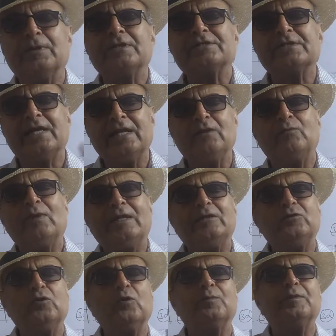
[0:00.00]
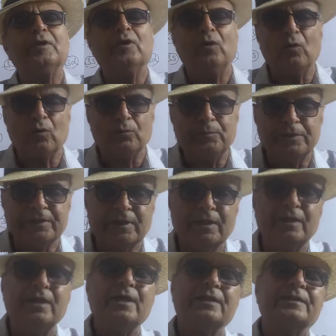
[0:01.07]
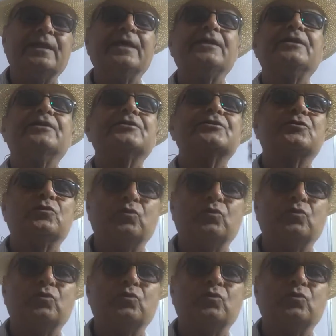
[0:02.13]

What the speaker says: plus L value of a orbital, then it is